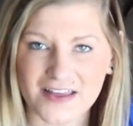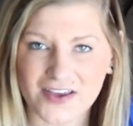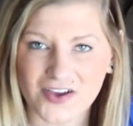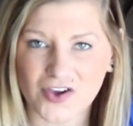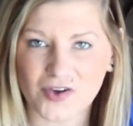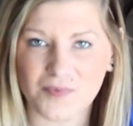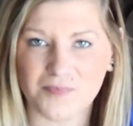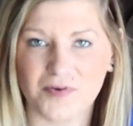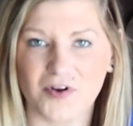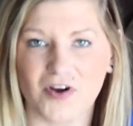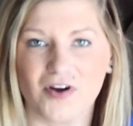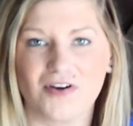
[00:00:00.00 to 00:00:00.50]

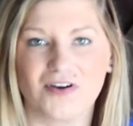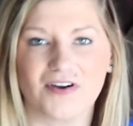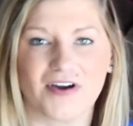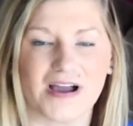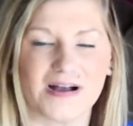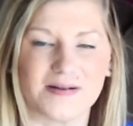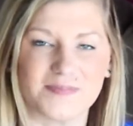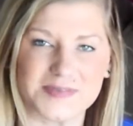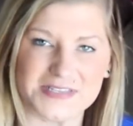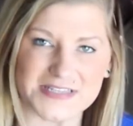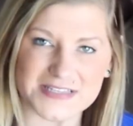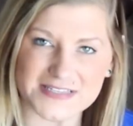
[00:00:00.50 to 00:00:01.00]
your
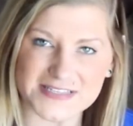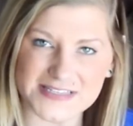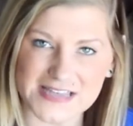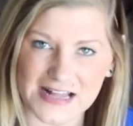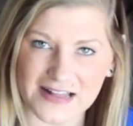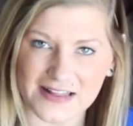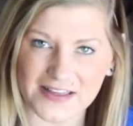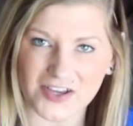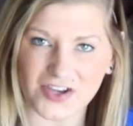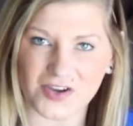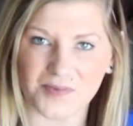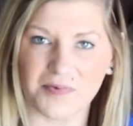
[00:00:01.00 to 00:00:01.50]
programs,
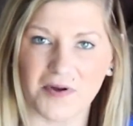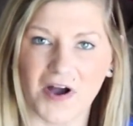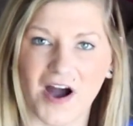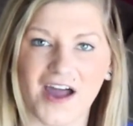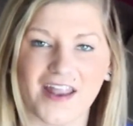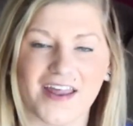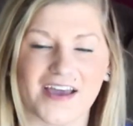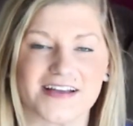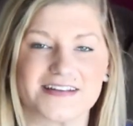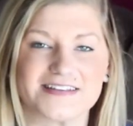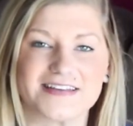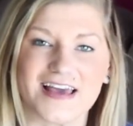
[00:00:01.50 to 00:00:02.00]
selling your
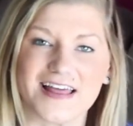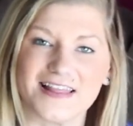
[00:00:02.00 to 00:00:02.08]
product,